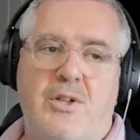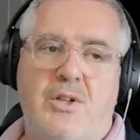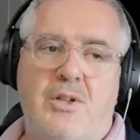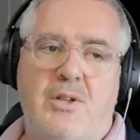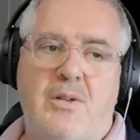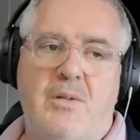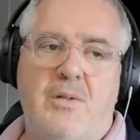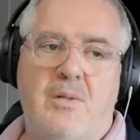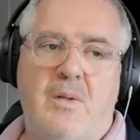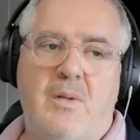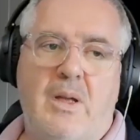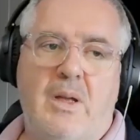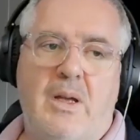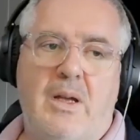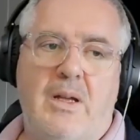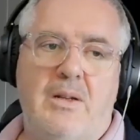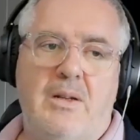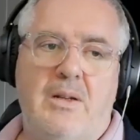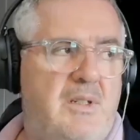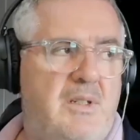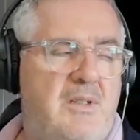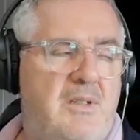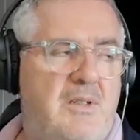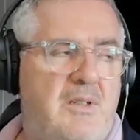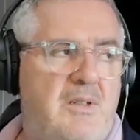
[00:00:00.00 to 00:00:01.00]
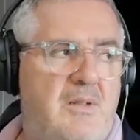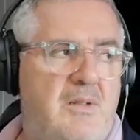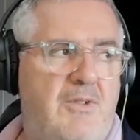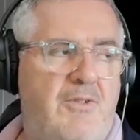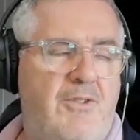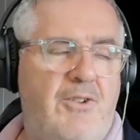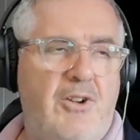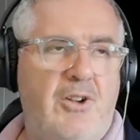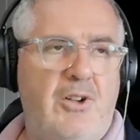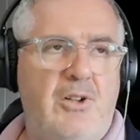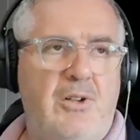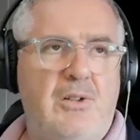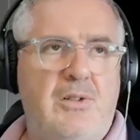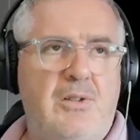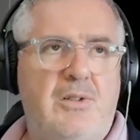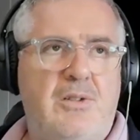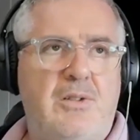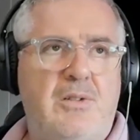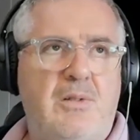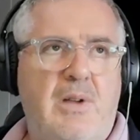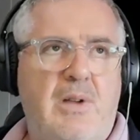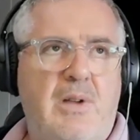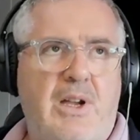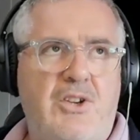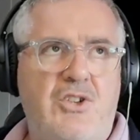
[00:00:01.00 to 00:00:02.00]
you, Jane. Is it
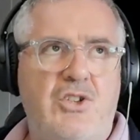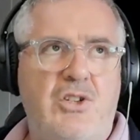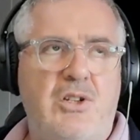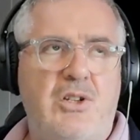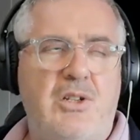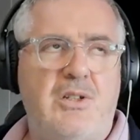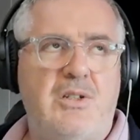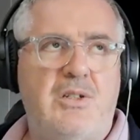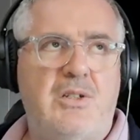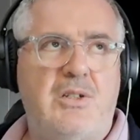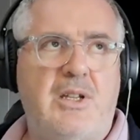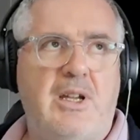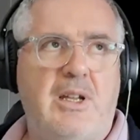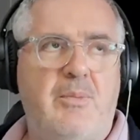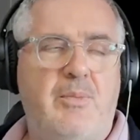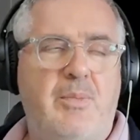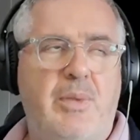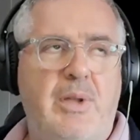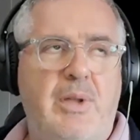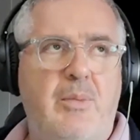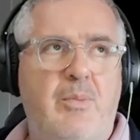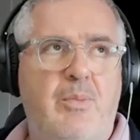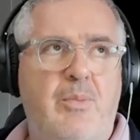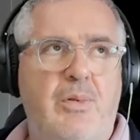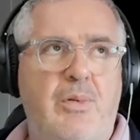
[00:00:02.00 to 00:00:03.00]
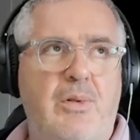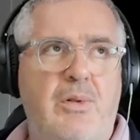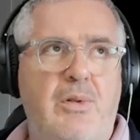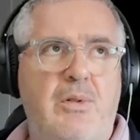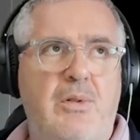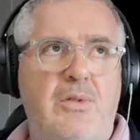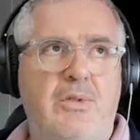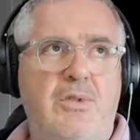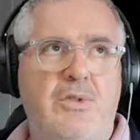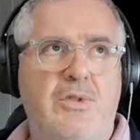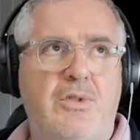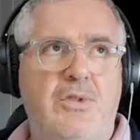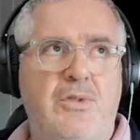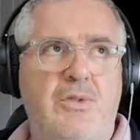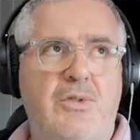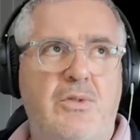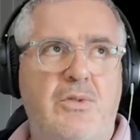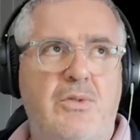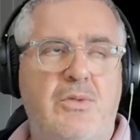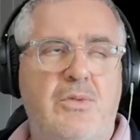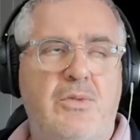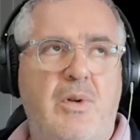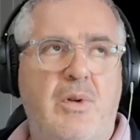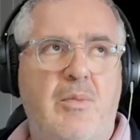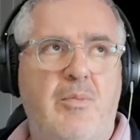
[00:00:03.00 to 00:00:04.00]
difficult actually to get people
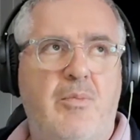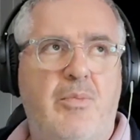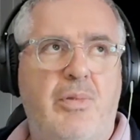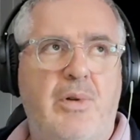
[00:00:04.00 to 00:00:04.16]
to